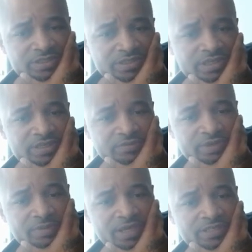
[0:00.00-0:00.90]
Then That's he
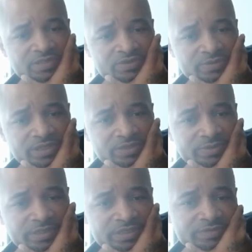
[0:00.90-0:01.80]
went back to
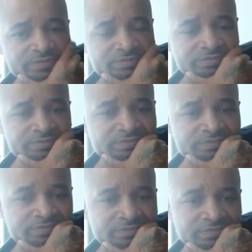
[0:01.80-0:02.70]
23. It's gonna, it's gonna
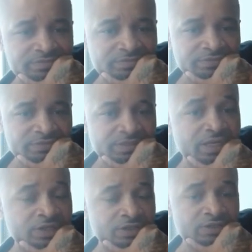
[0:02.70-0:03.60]

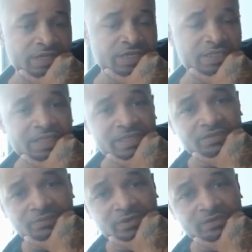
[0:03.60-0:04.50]
yeah, I know. I didn't like
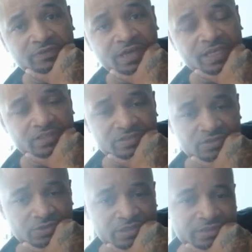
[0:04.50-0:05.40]
the 45,
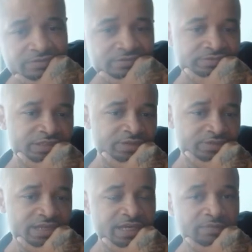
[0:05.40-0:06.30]
Jordan. He
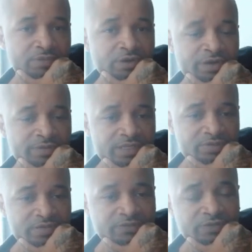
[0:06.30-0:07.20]
was kind of boring. That's
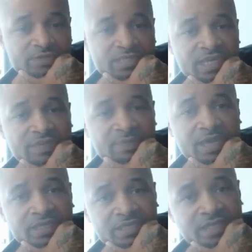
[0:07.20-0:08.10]
when he first came
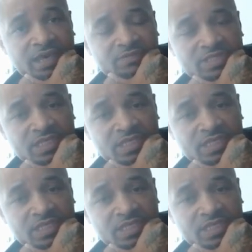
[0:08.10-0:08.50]
back. He didn't have his